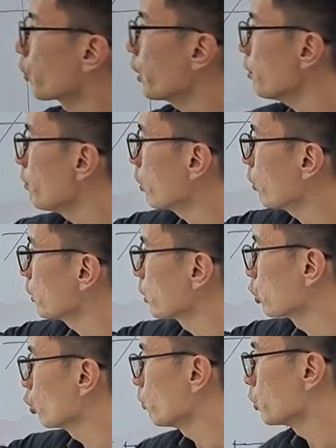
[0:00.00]
right? Because the
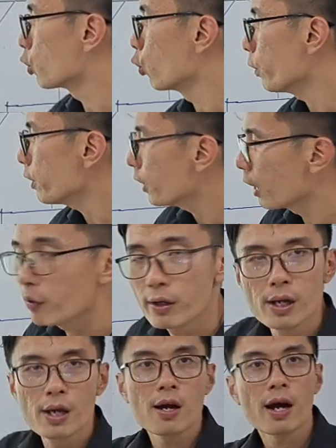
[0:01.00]
slope is going
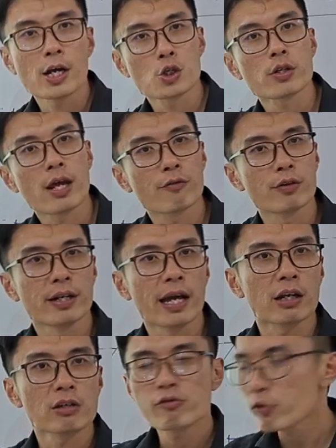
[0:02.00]
down, I should have a
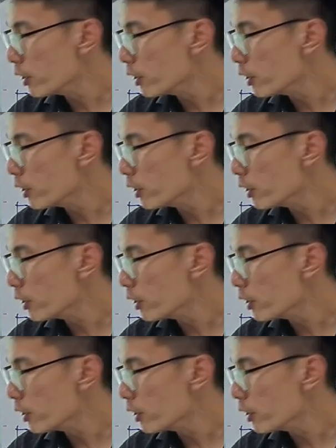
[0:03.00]
negative